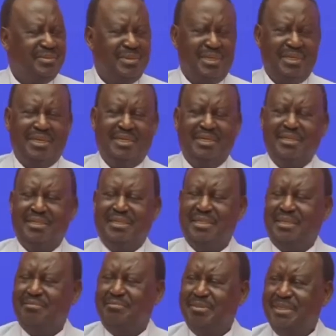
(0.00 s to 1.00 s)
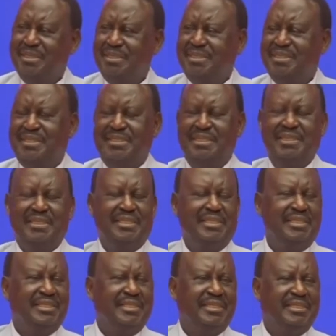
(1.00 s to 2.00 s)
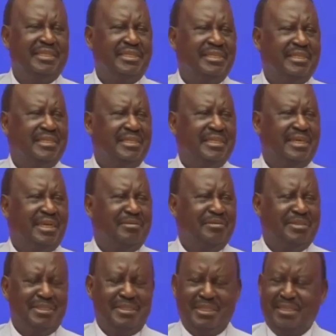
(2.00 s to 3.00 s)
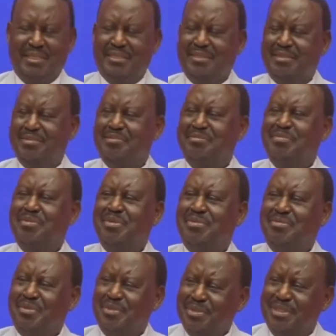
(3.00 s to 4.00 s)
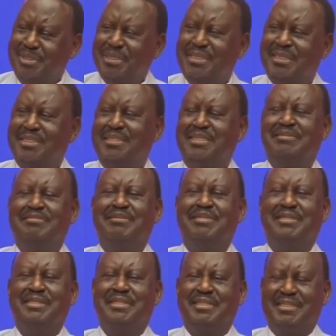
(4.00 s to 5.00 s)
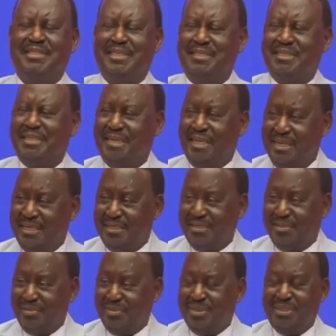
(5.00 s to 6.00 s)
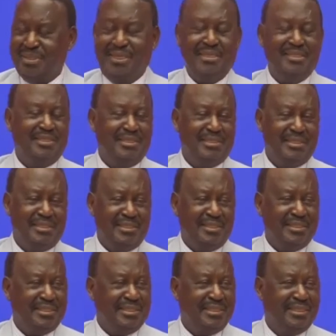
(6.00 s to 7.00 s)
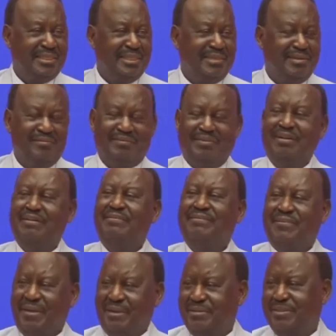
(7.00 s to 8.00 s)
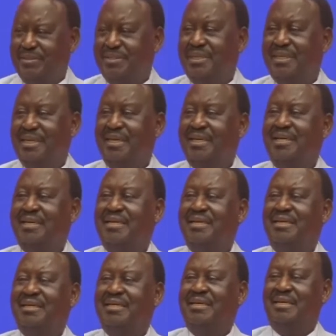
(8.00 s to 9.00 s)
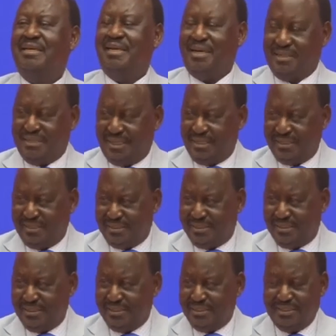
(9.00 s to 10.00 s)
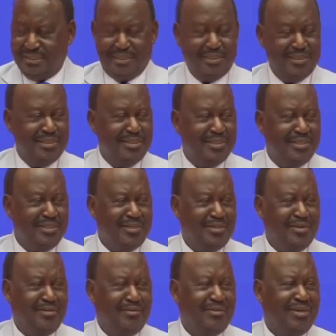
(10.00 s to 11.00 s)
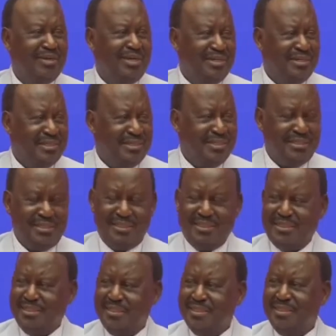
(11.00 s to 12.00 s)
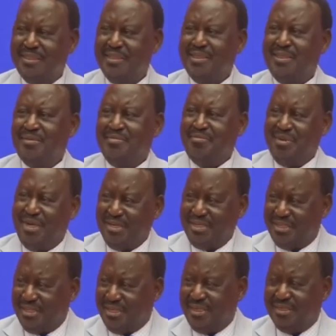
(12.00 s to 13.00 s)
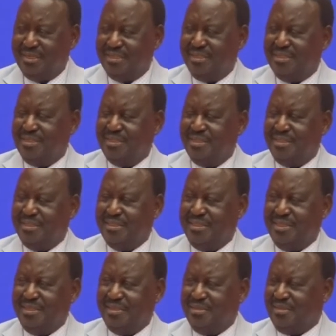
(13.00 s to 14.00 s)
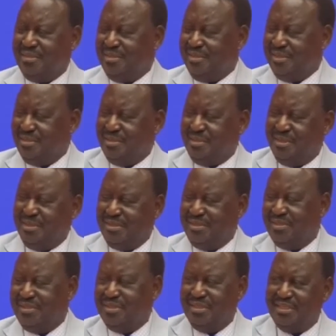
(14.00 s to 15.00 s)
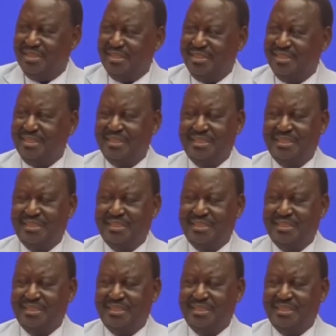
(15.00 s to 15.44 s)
where they had built, Modi had given just land to Adani's, 5,000 hectares of land, marshland near the sea.